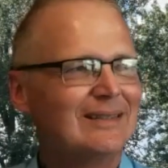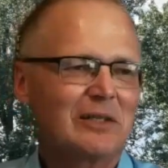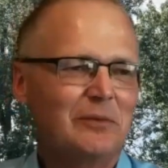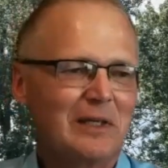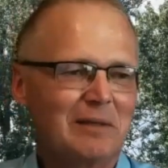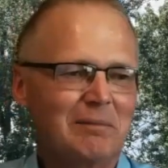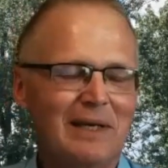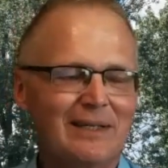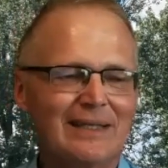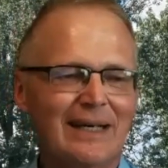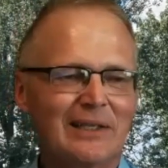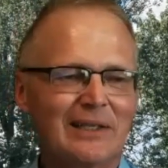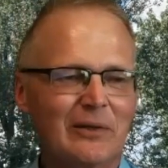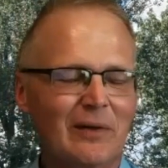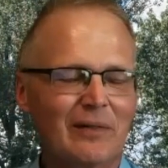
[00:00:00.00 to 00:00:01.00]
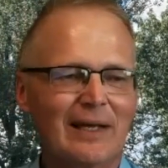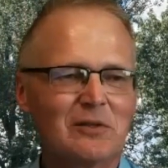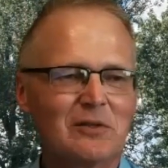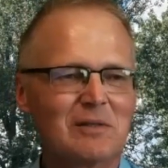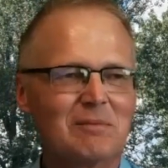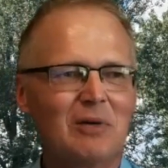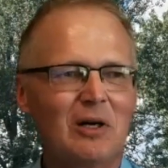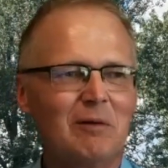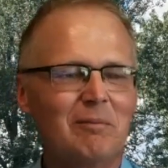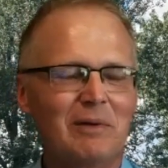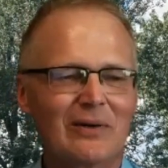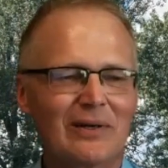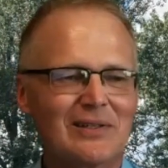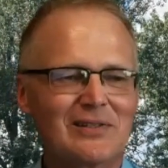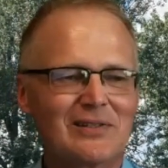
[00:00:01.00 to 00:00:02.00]
We can make 900,000 ball
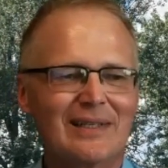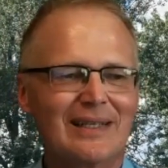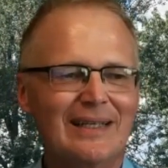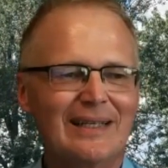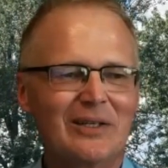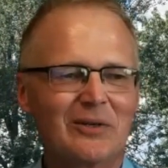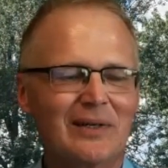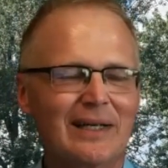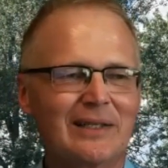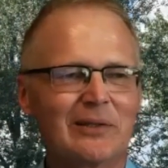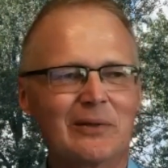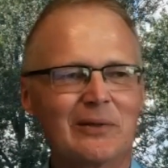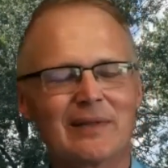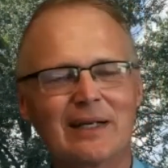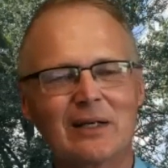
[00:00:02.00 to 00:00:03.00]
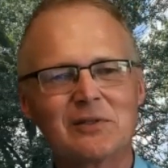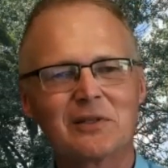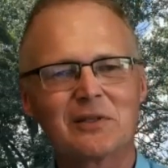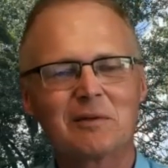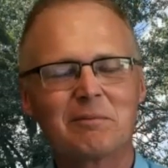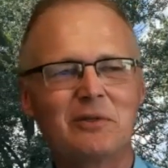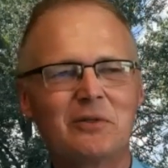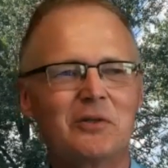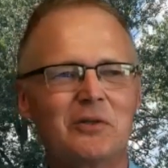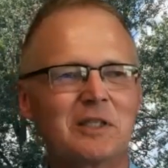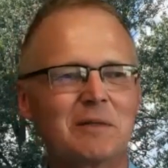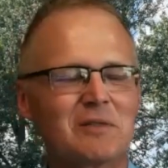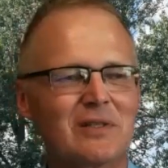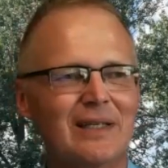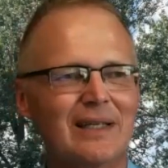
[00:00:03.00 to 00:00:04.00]
bearings a day or 900,000 computer
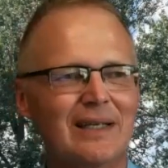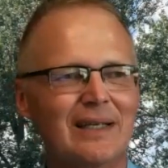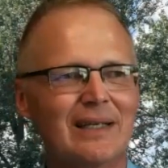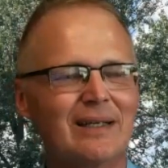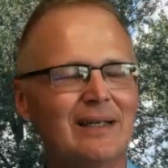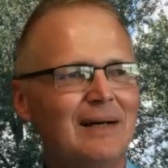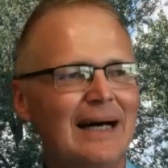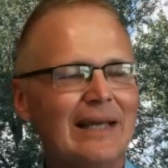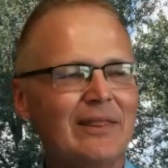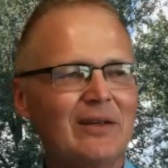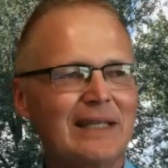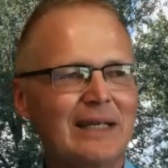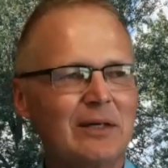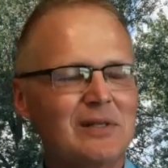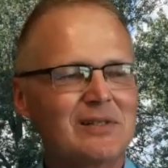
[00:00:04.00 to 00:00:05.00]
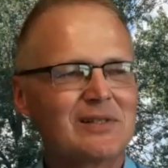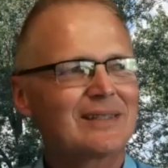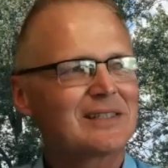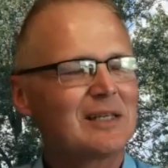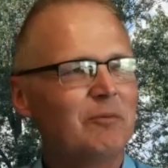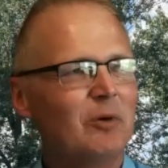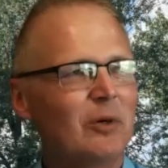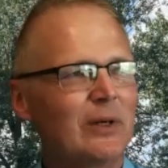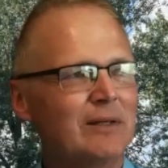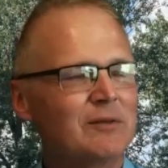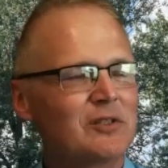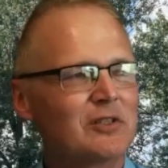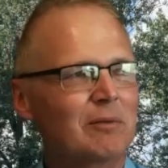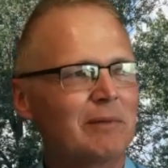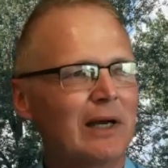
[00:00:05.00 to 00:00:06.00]
chips a day. I thought that was somewhat
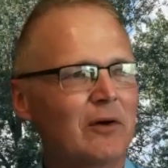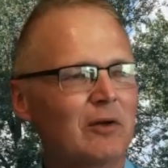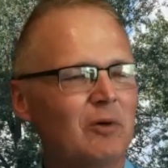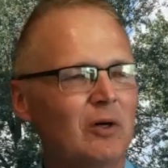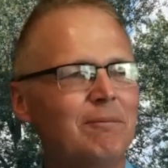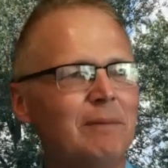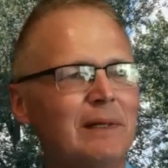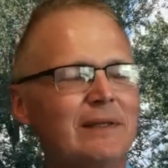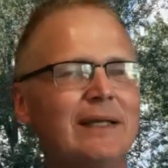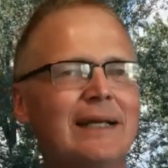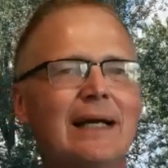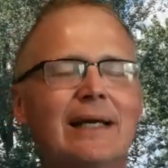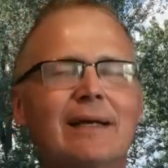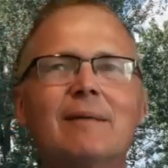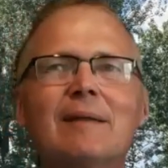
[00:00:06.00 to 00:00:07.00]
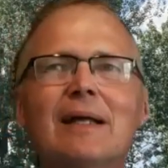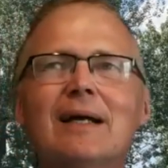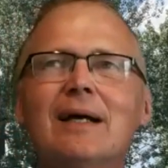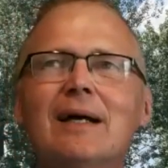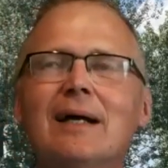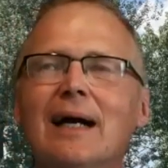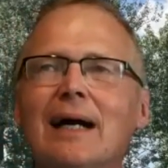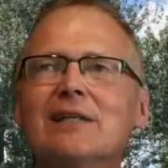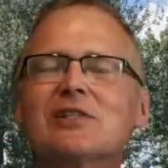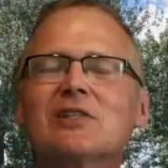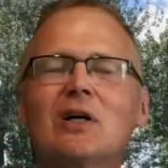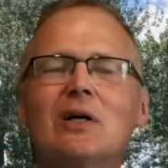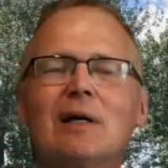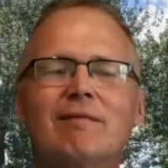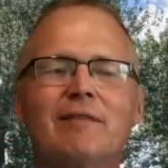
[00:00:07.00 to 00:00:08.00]
insurmountable. But then I
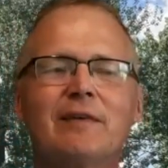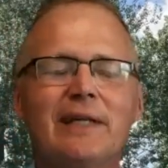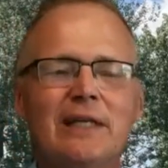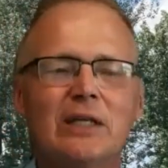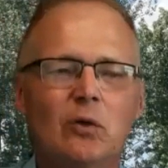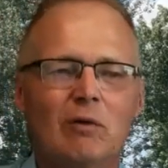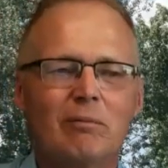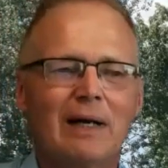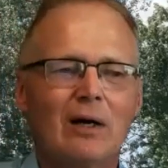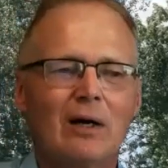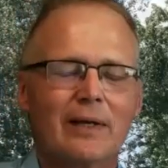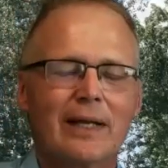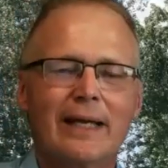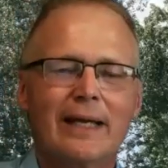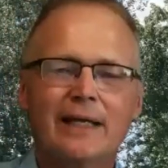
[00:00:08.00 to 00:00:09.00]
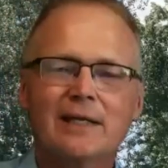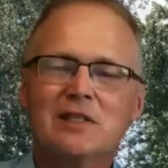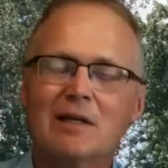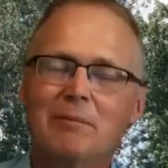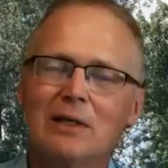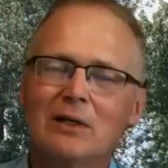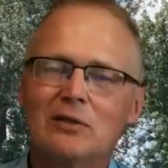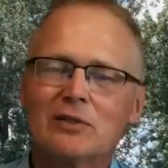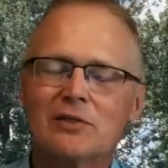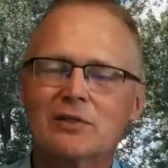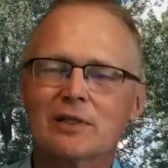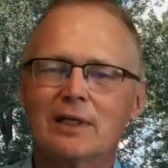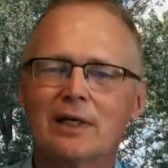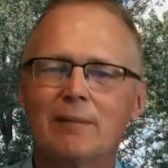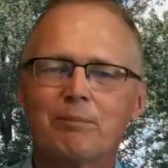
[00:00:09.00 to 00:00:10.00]
saw a video about ASML's
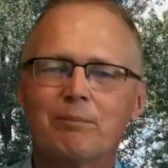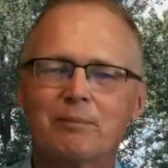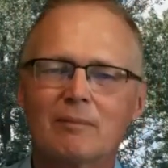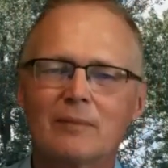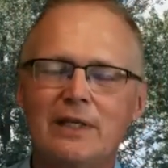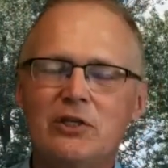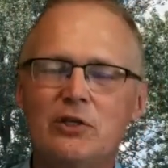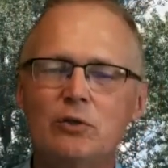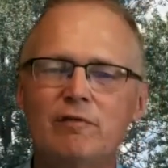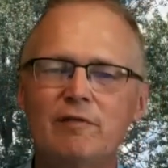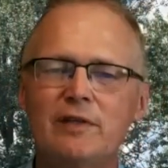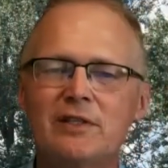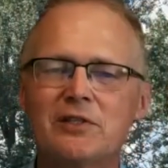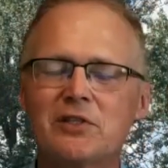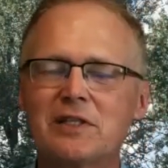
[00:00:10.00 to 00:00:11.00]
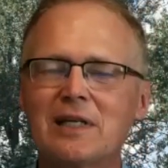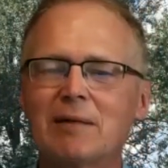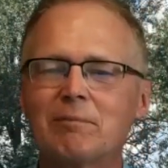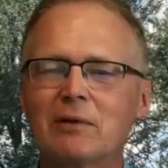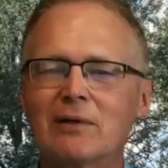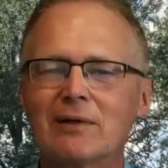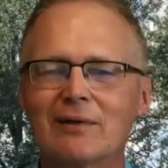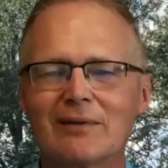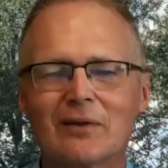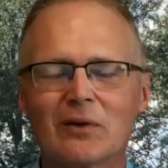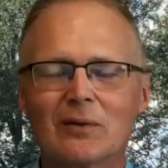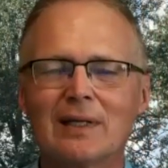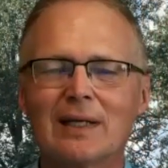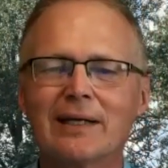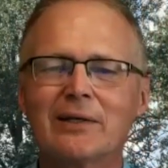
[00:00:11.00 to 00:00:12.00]
EUV stepper, their
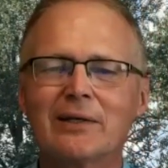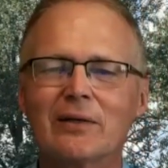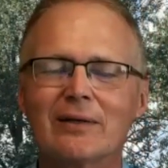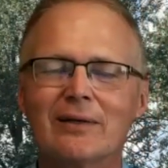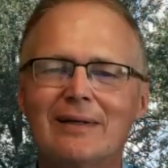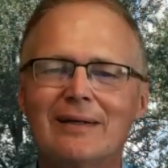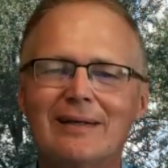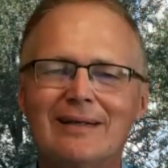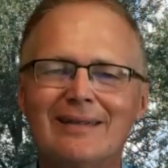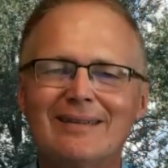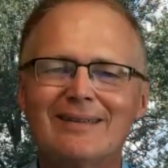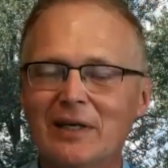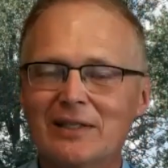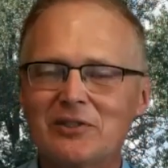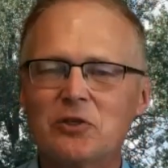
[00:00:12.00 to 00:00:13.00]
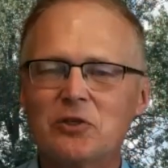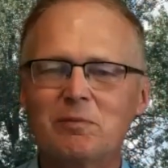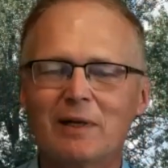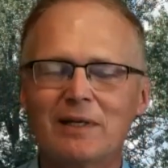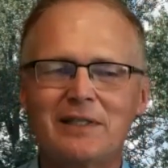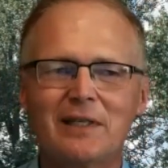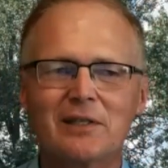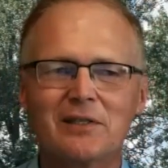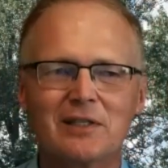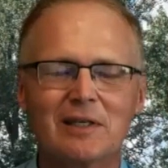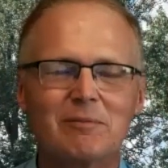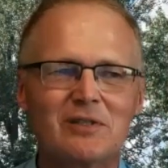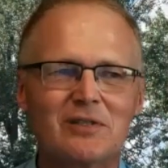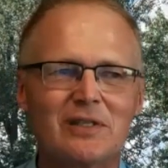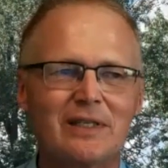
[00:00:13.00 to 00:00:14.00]
aligner. It's used by
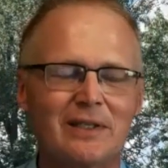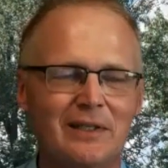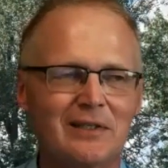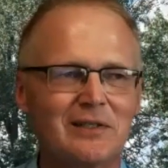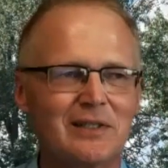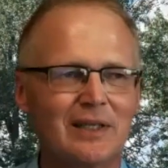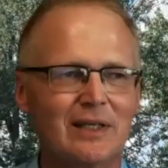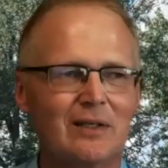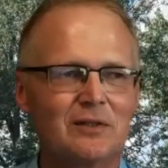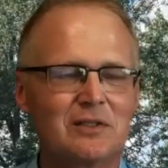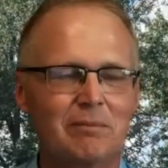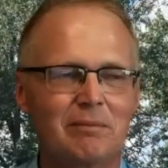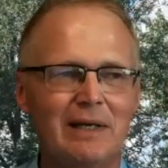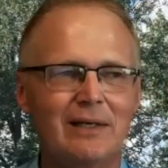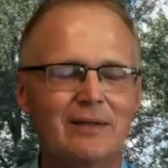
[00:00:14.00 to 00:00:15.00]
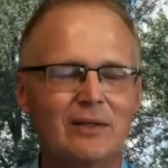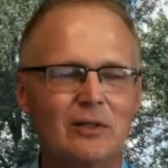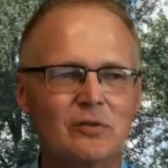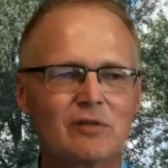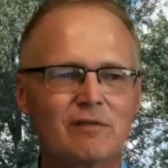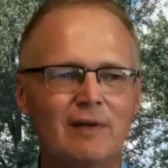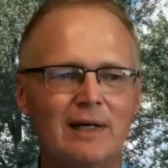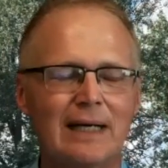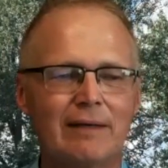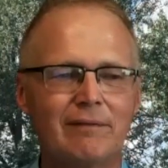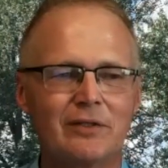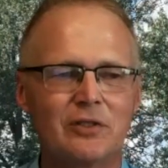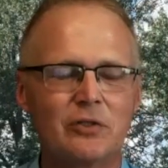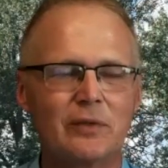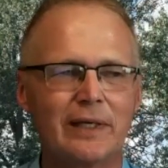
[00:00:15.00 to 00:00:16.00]
TSMC and Intel to make those 5
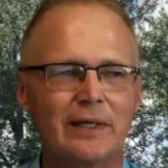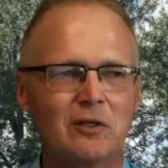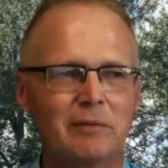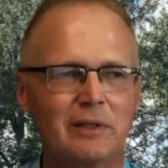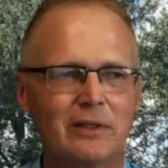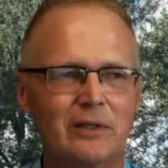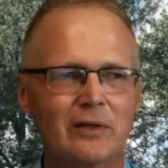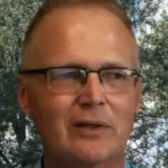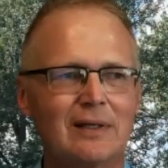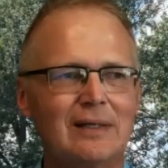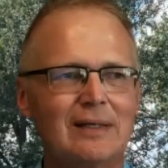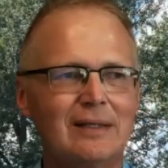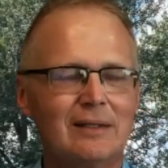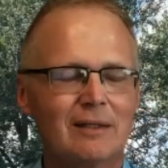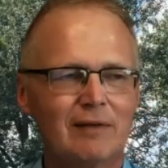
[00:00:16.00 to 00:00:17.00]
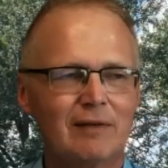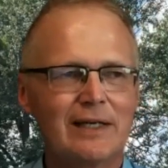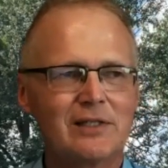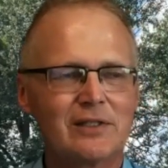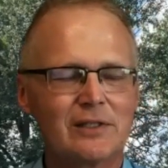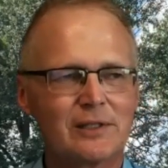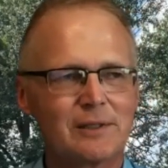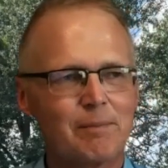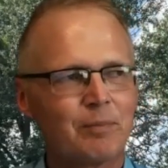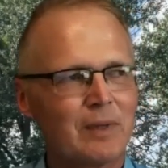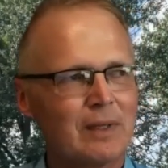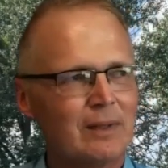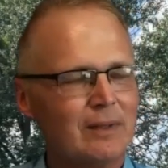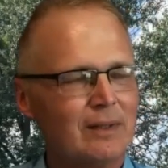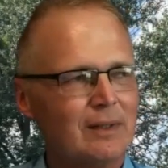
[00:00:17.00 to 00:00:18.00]
and 2 nanometer devices.
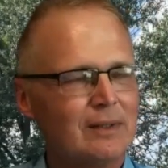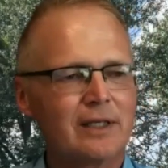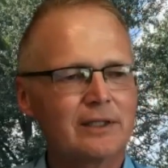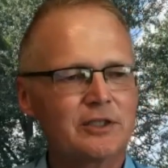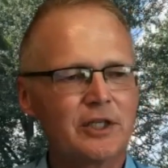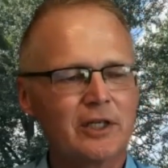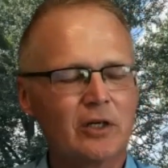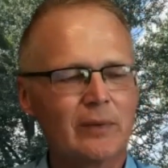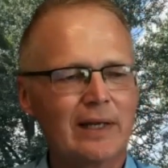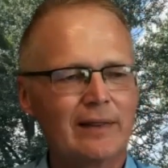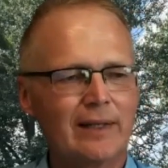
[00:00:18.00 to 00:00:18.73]
To generate